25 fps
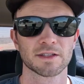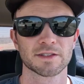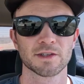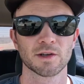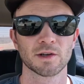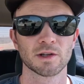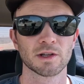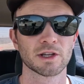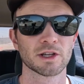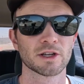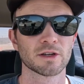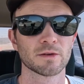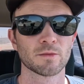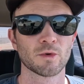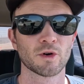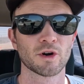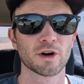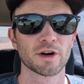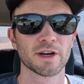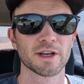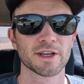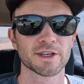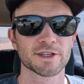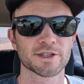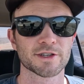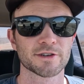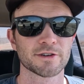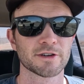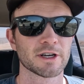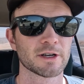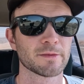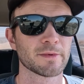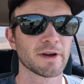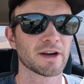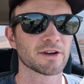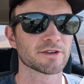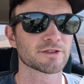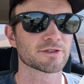So a little more history
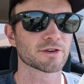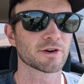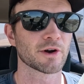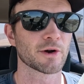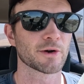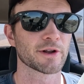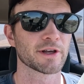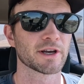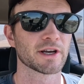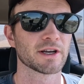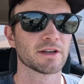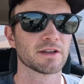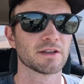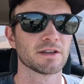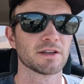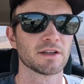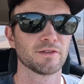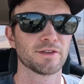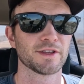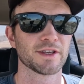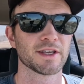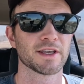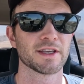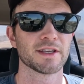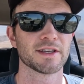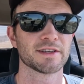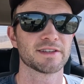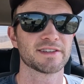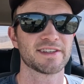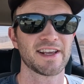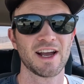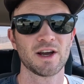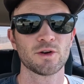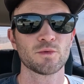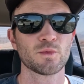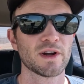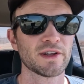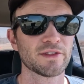about Trona. The
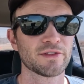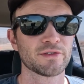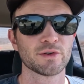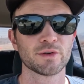town went